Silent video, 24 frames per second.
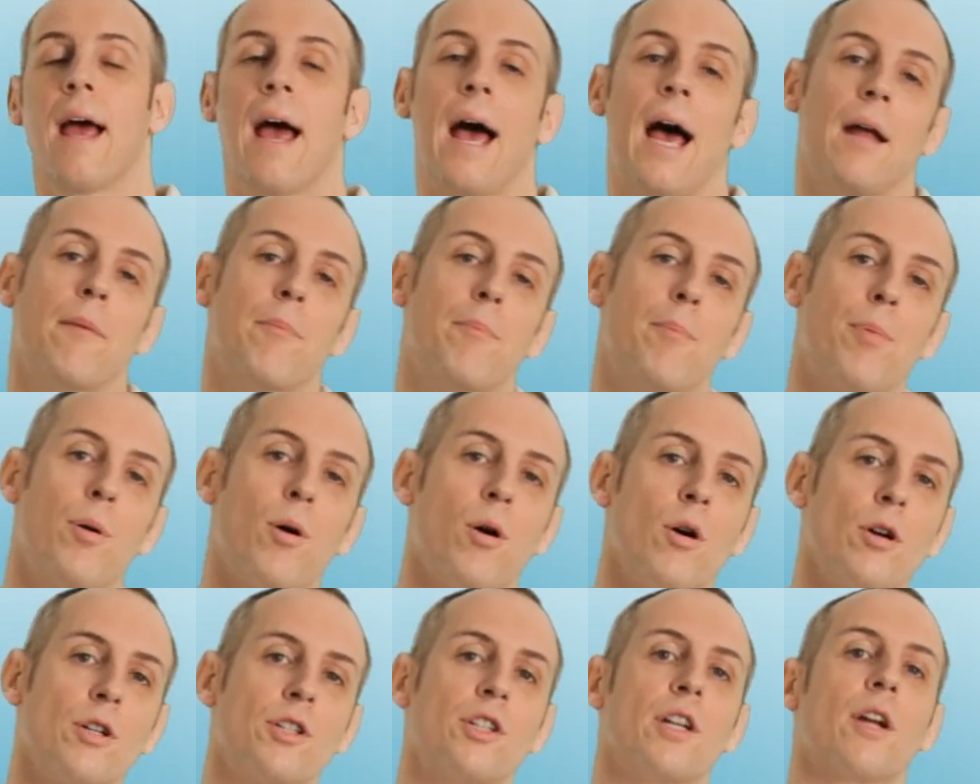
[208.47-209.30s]
and
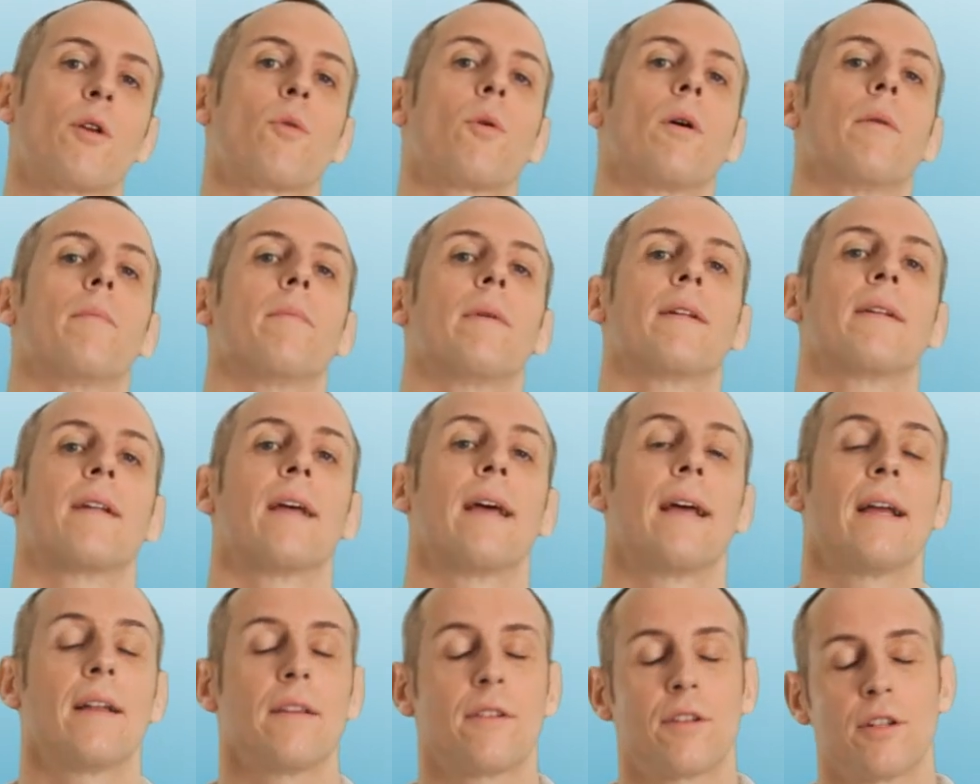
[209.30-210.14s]
push equipment
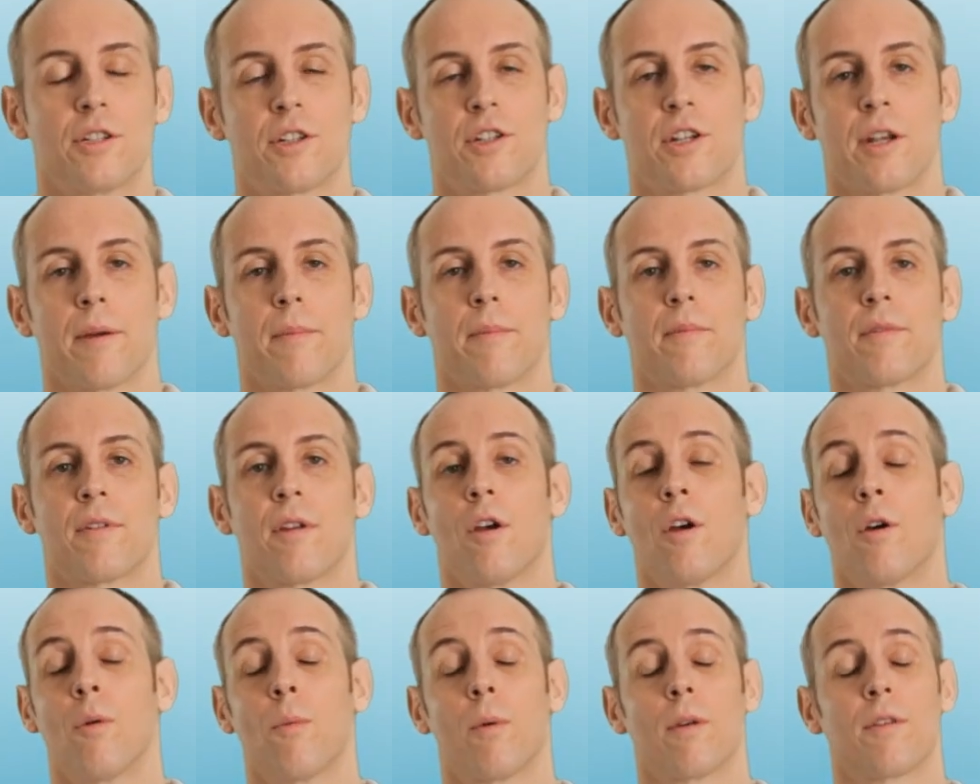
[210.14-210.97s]
into gyms
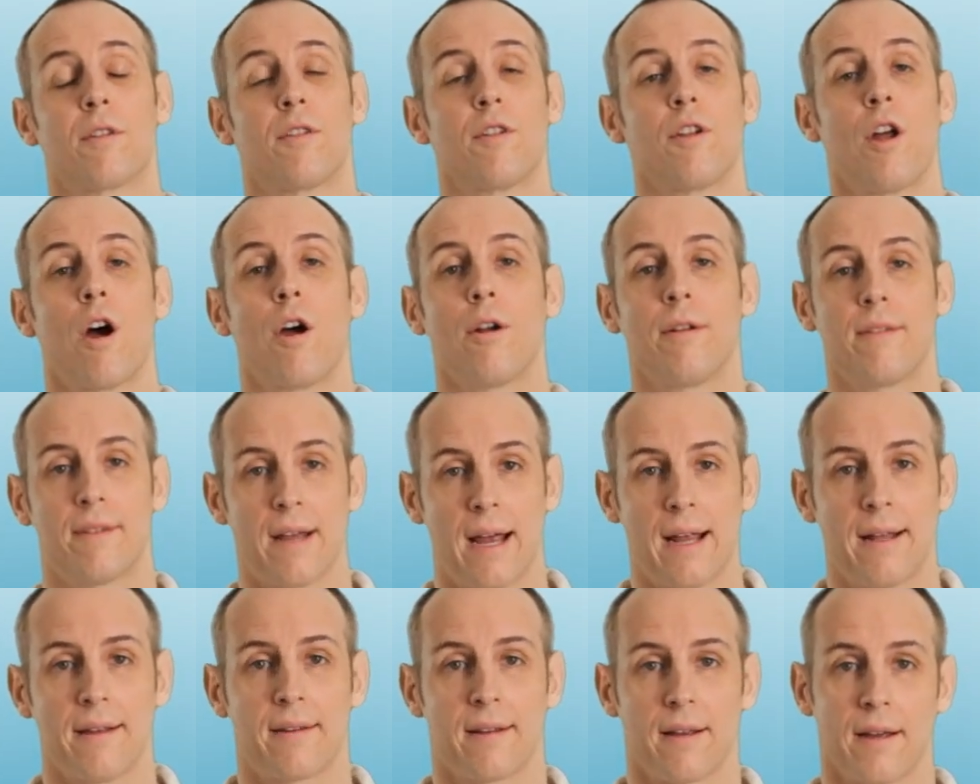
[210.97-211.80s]
with no
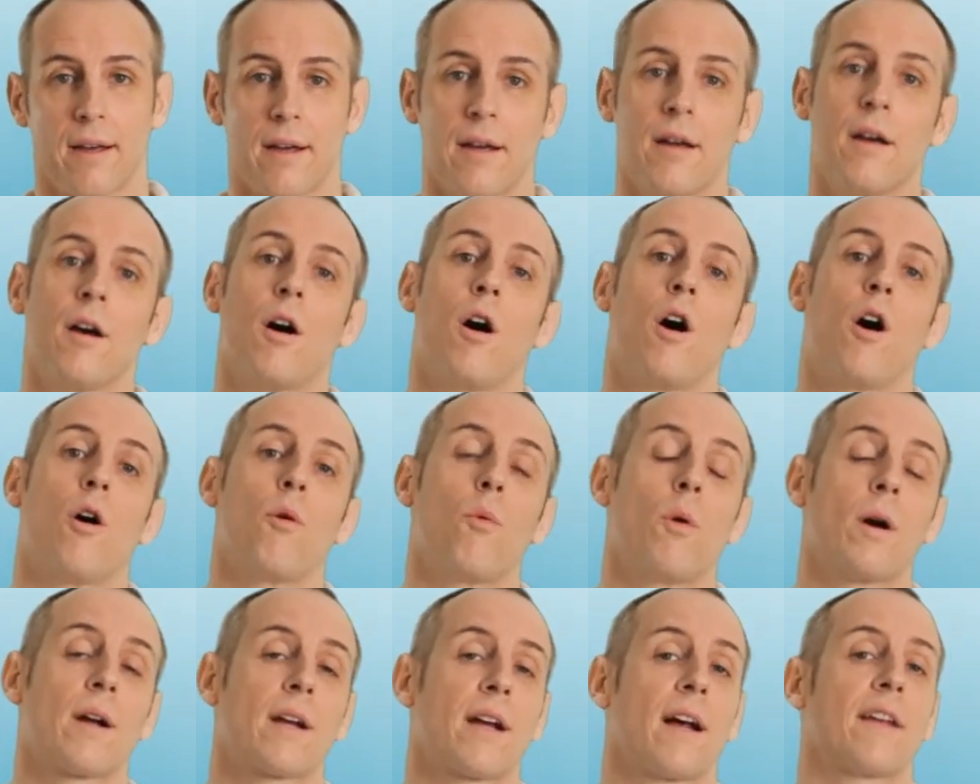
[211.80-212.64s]
data on
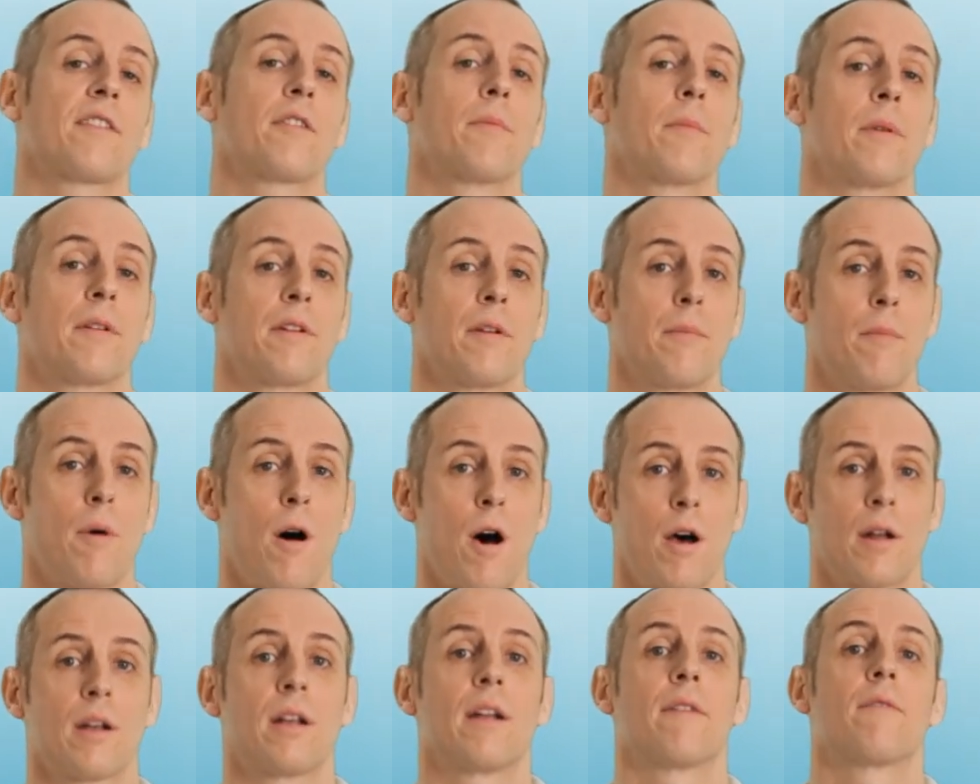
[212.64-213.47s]
what customer
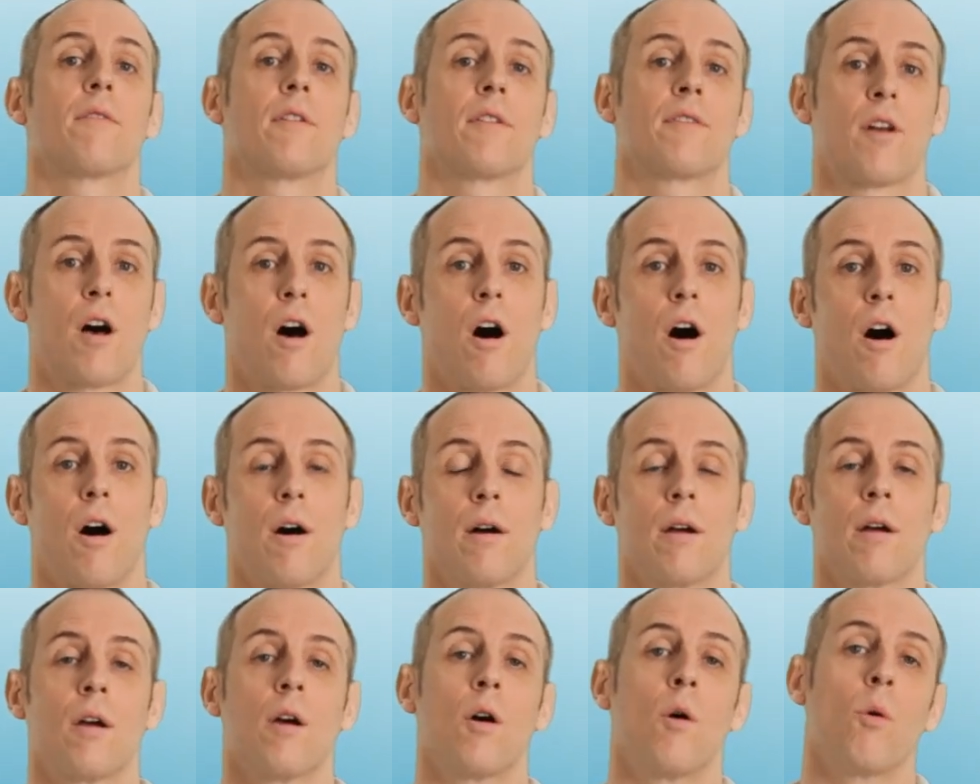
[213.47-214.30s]
demand levels are,
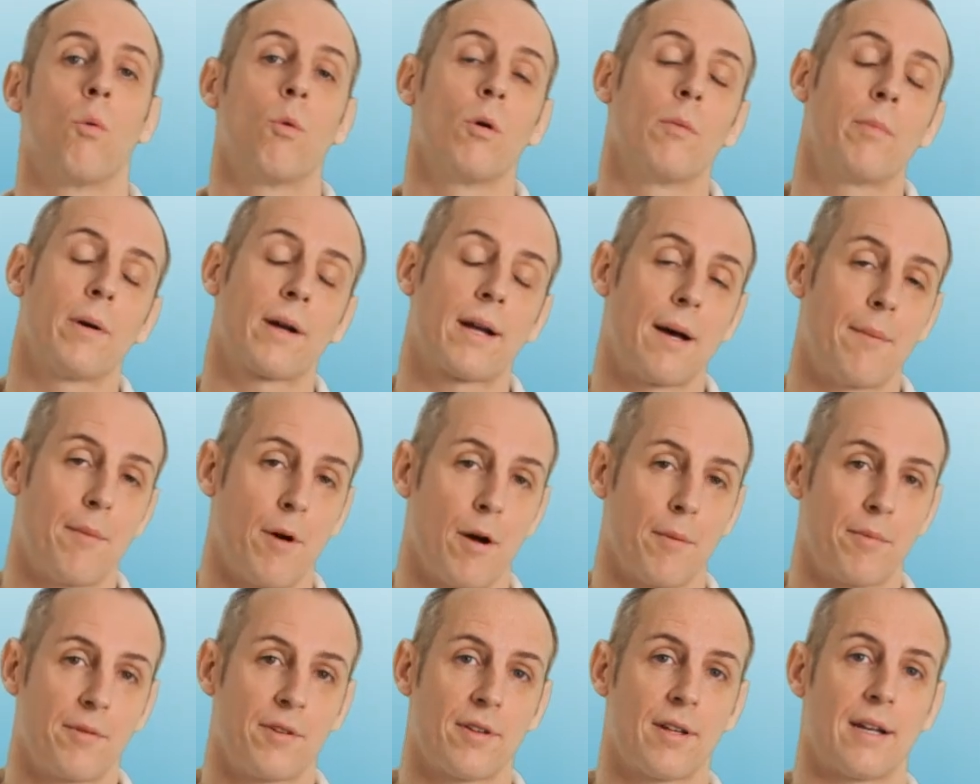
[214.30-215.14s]
will become
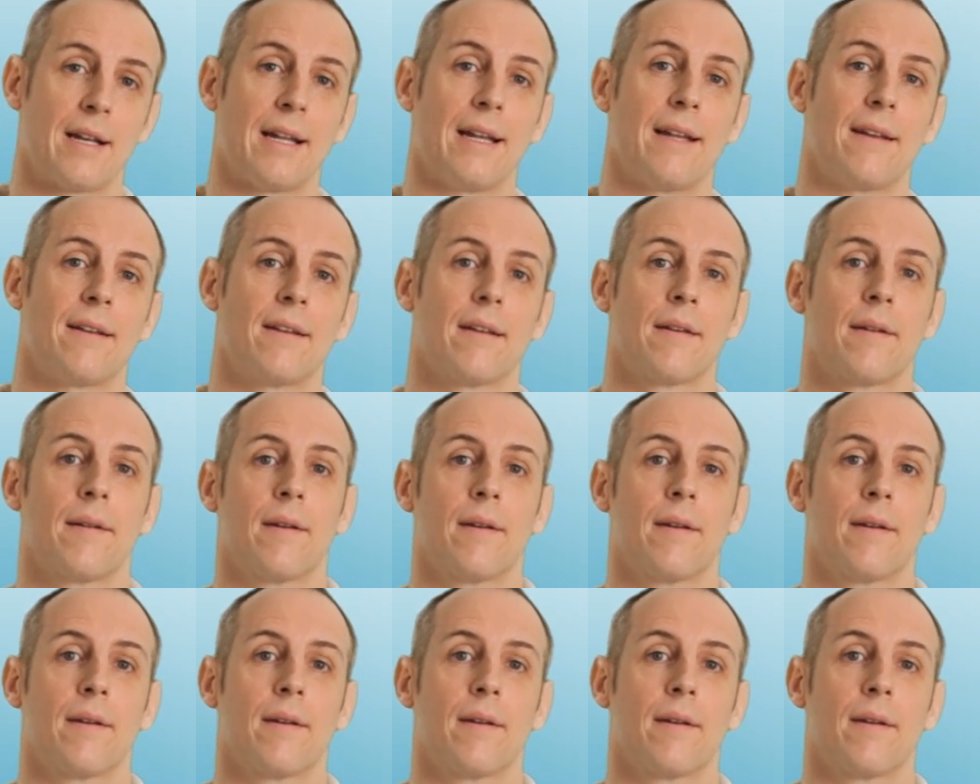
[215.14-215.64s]
obsolete.